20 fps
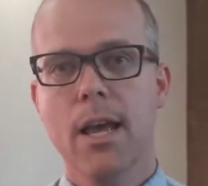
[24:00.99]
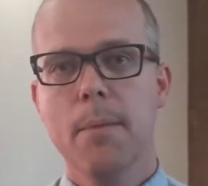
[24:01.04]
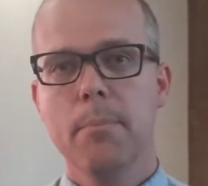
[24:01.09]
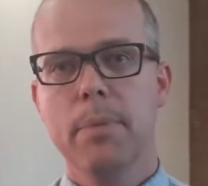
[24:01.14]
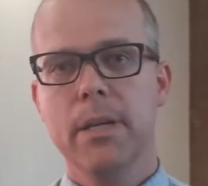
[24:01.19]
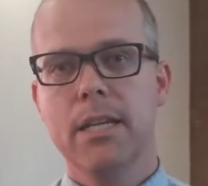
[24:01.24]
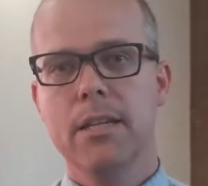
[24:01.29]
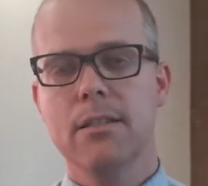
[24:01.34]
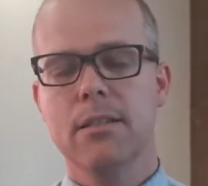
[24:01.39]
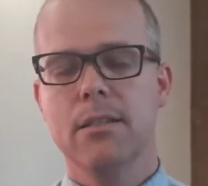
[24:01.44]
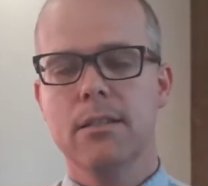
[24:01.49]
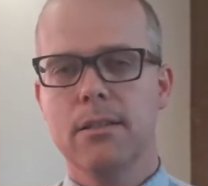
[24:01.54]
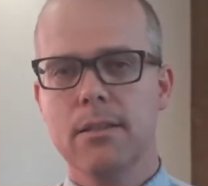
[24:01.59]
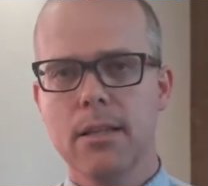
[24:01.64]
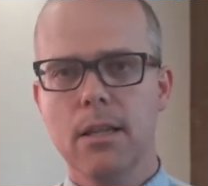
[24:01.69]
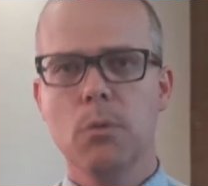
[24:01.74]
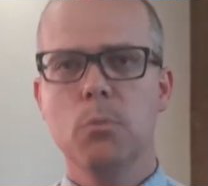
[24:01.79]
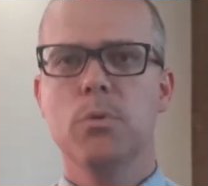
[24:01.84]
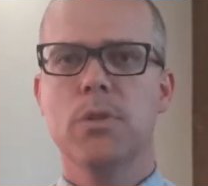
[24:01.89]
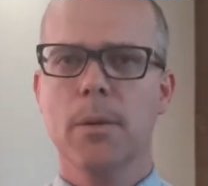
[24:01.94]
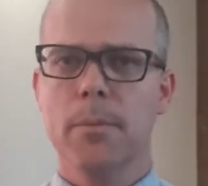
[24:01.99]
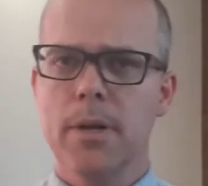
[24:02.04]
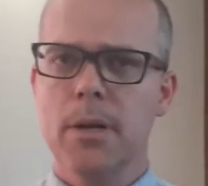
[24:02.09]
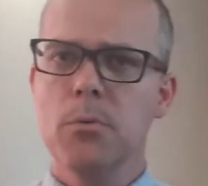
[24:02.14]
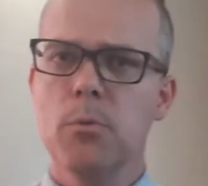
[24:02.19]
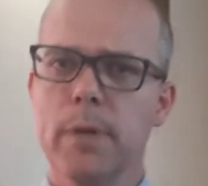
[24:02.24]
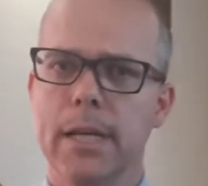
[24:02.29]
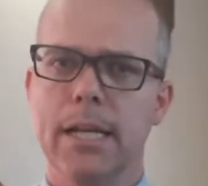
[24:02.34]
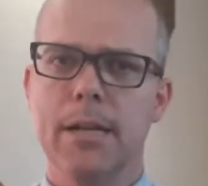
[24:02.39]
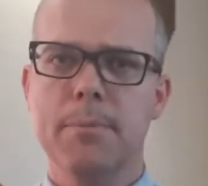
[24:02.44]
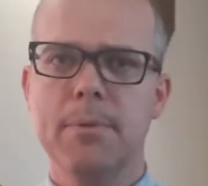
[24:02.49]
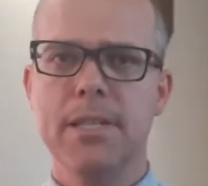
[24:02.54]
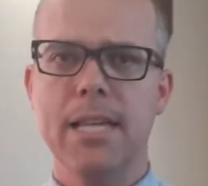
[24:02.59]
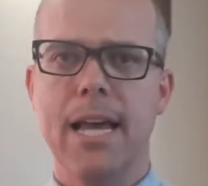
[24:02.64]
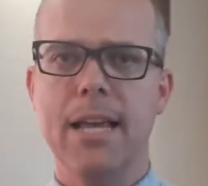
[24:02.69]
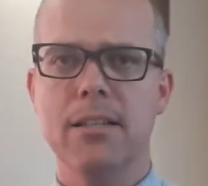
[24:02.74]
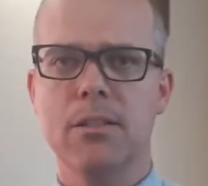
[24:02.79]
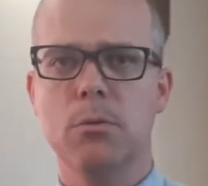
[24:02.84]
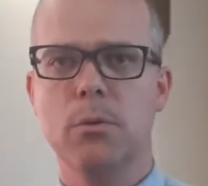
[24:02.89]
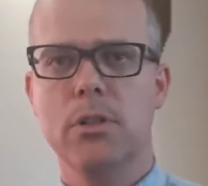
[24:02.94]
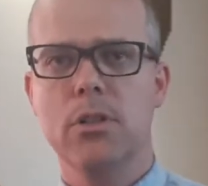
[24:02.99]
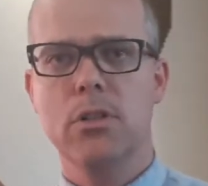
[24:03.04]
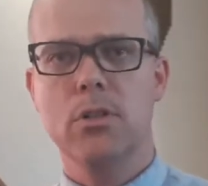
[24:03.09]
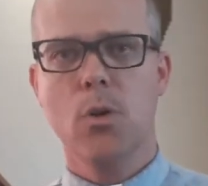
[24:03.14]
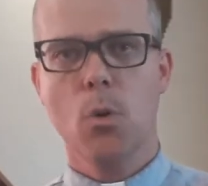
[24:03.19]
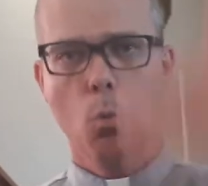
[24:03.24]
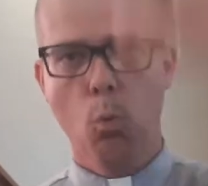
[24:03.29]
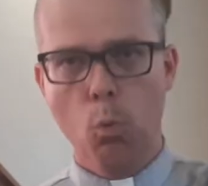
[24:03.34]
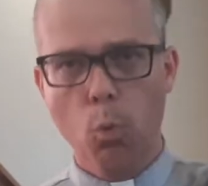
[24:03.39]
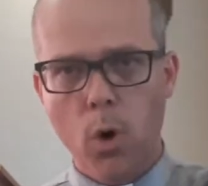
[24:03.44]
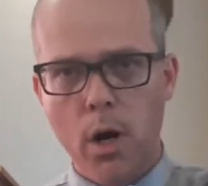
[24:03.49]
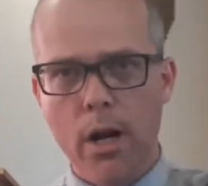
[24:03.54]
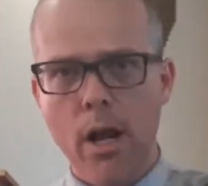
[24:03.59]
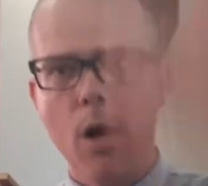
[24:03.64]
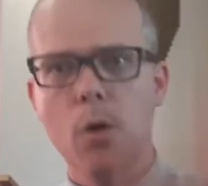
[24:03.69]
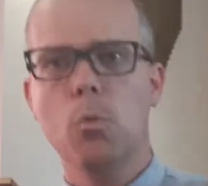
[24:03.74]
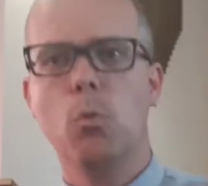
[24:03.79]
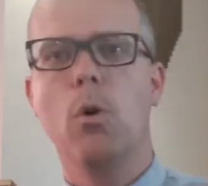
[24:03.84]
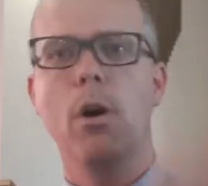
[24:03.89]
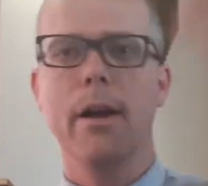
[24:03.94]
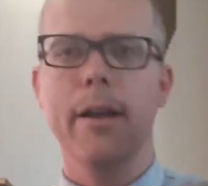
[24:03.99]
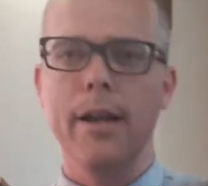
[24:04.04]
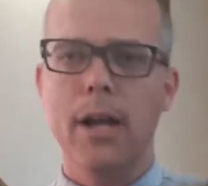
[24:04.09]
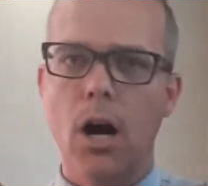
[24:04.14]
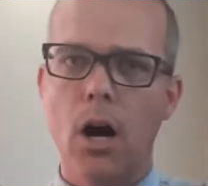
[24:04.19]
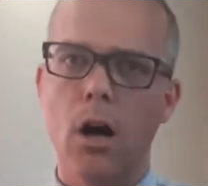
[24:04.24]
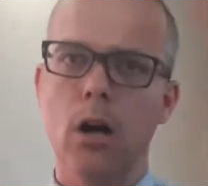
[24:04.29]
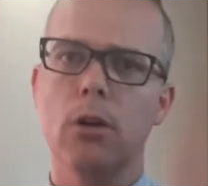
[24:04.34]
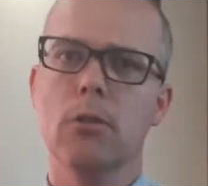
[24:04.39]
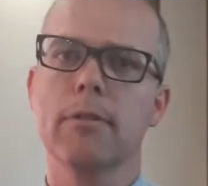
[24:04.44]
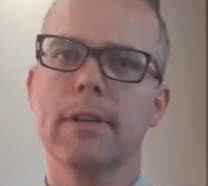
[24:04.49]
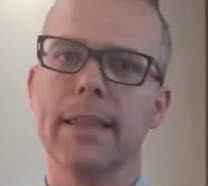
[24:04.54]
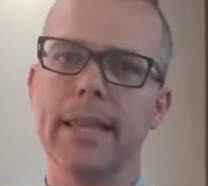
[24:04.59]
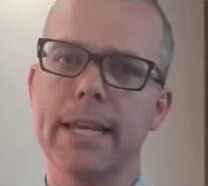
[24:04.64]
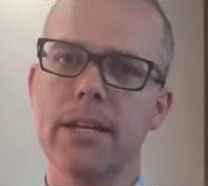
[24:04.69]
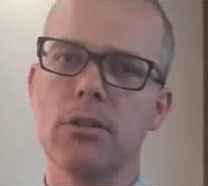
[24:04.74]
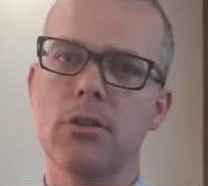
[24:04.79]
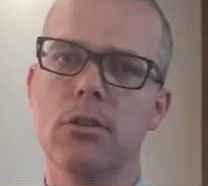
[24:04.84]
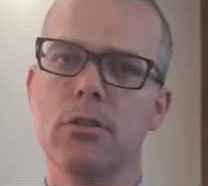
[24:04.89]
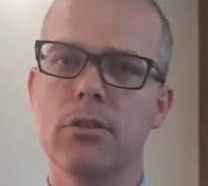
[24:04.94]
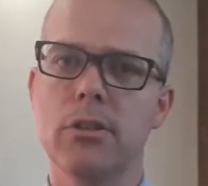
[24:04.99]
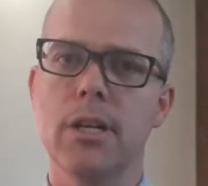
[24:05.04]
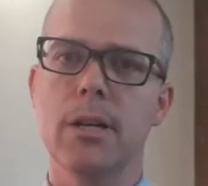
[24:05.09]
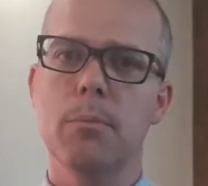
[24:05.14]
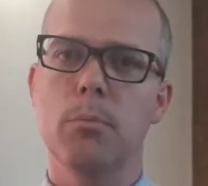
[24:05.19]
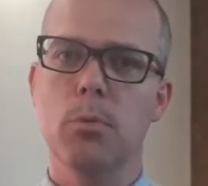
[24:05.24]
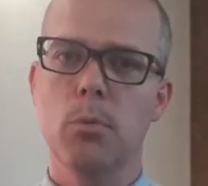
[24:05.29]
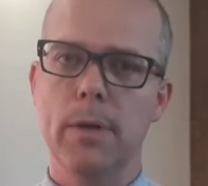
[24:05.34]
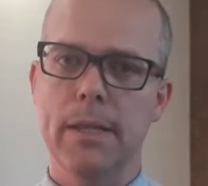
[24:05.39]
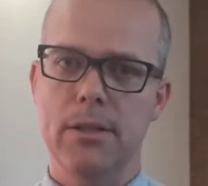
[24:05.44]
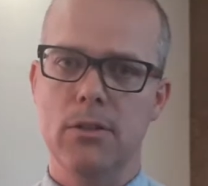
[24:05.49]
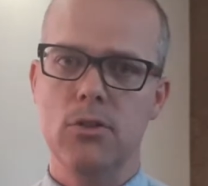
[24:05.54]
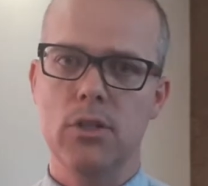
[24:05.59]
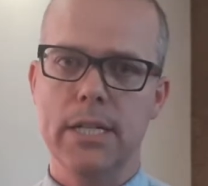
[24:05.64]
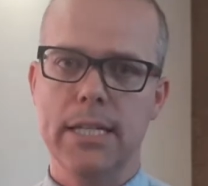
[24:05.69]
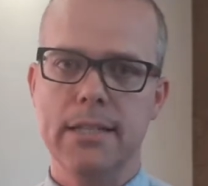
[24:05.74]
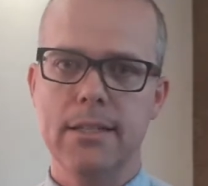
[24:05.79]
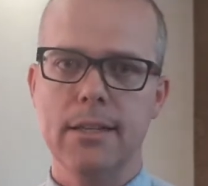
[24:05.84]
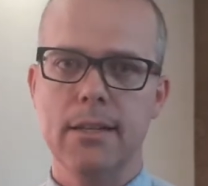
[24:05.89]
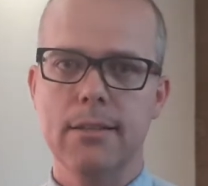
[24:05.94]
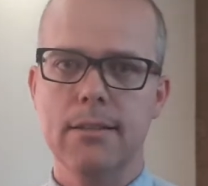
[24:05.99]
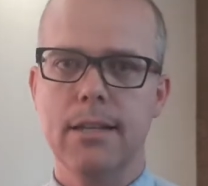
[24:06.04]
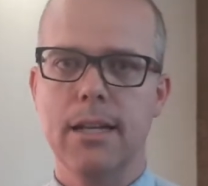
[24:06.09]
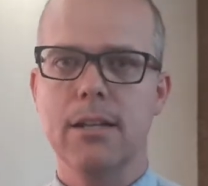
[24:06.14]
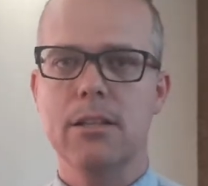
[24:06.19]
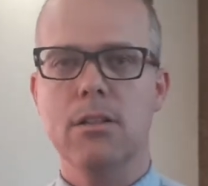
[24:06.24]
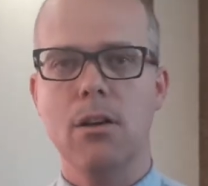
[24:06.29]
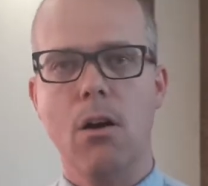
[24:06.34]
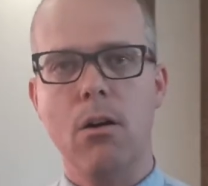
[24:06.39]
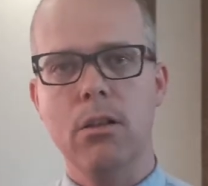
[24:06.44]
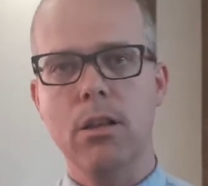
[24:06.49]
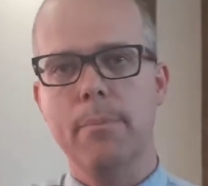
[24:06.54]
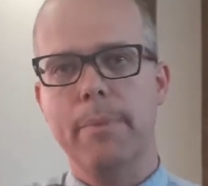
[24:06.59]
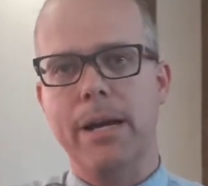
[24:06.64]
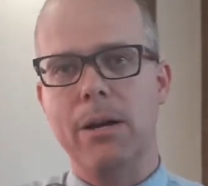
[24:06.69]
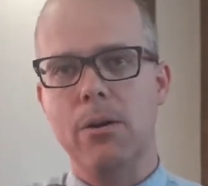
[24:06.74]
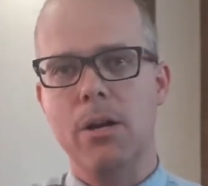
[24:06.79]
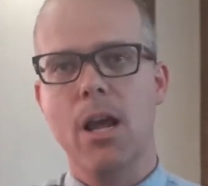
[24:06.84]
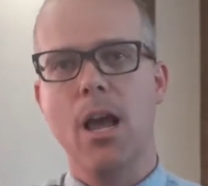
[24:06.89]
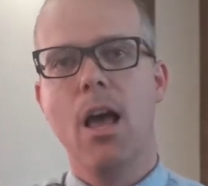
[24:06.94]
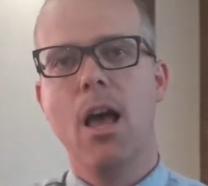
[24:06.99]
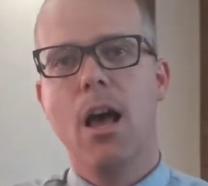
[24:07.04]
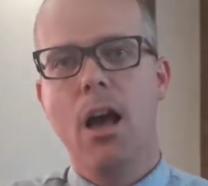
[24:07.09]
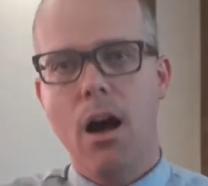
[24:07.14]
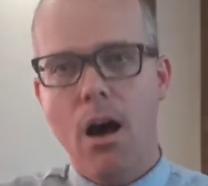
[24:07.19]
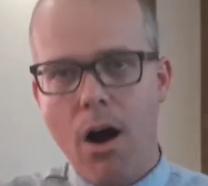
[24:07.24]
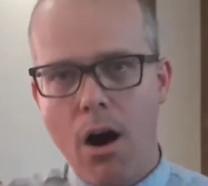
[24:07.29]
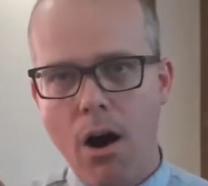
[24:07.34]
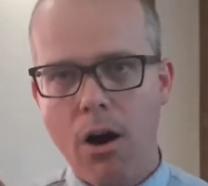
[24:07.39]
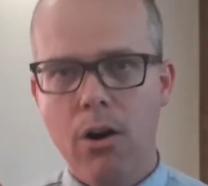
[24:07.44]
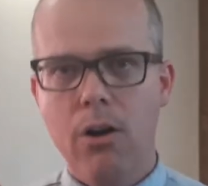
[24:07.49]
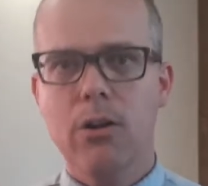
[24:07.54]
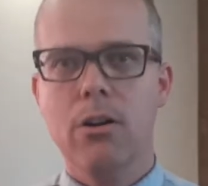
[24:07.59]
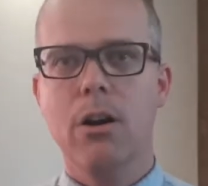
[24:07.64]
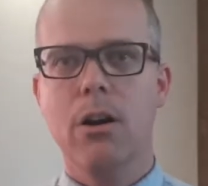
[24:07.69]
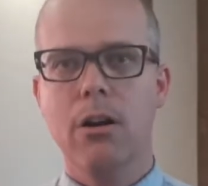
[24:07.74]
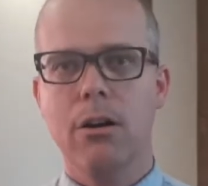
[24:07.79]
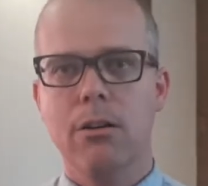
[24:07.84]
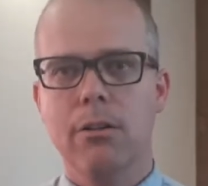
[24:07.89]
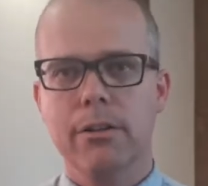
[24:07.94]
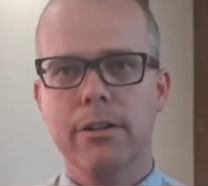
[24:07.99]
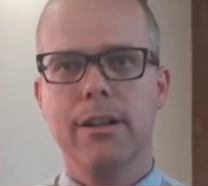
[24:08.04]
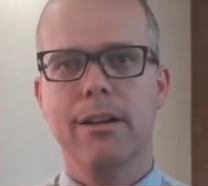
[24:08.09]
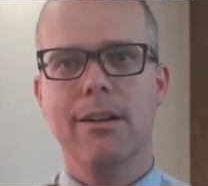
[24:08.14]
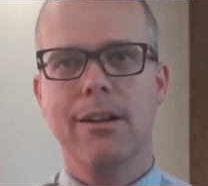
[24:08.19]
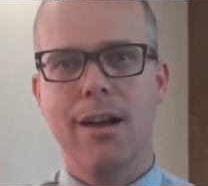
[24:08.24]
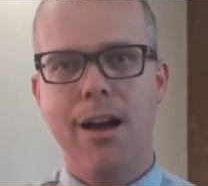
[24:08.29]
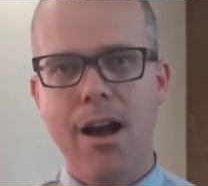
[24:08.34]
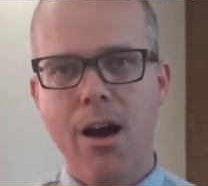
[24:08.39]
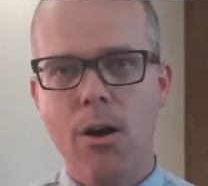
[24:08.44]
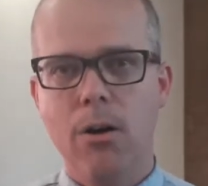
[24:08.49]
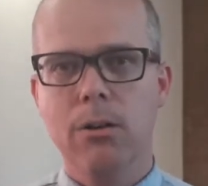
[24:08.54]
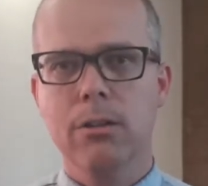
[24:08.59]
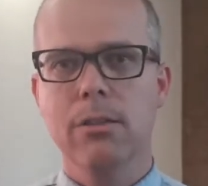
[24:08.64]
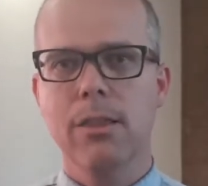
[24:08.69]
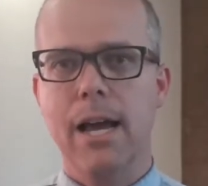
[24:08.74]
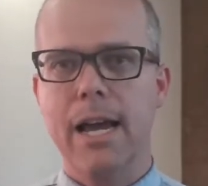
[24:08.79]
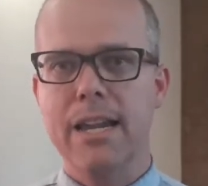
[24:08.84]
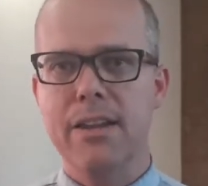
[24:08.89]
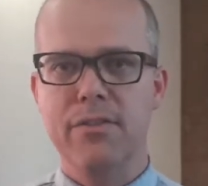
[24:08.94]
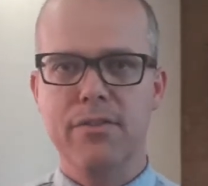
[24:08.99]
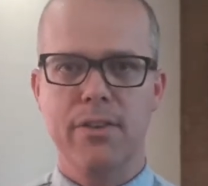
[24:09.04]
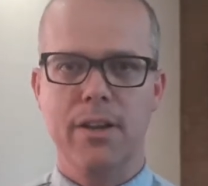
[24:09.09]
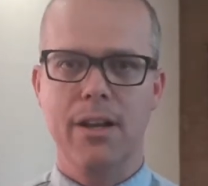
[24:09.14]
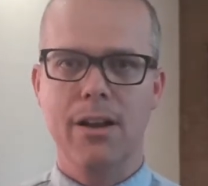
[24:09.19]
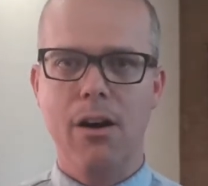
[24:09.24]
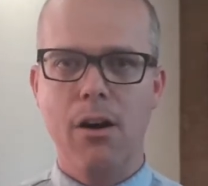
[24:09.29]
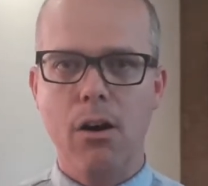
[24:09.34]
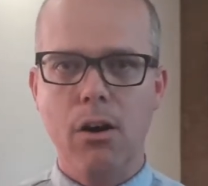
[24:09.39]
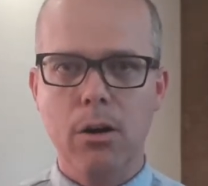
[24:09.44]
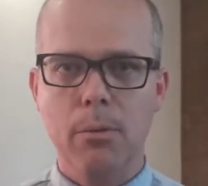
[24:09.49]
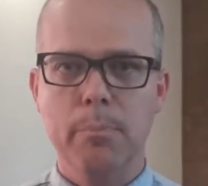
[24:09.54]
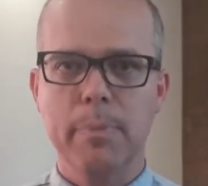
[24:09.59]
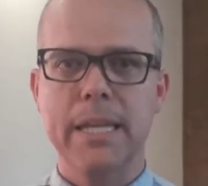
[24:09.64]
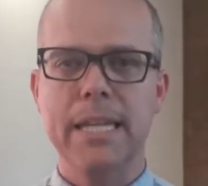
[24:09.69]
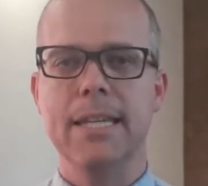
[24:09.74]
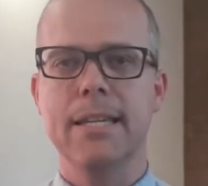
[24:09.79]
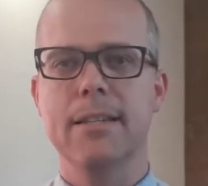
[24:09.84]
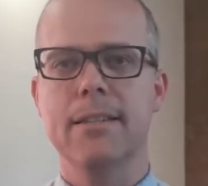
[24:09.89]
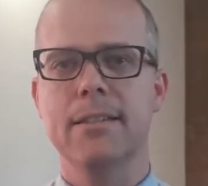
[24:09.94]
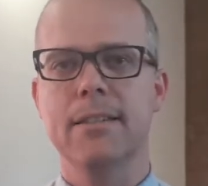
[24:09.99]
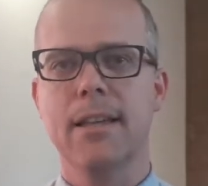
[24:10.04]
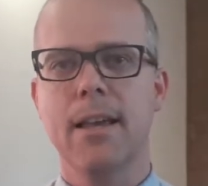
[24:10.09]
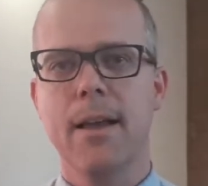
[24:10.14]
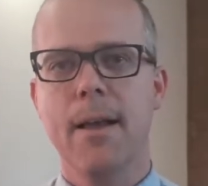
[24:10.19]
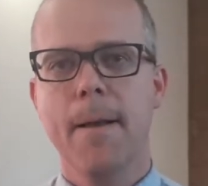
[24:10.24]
Because sometimes we get obsessed with just one on one our relationship with Jesus, and it's all about our heart and our life and our peace.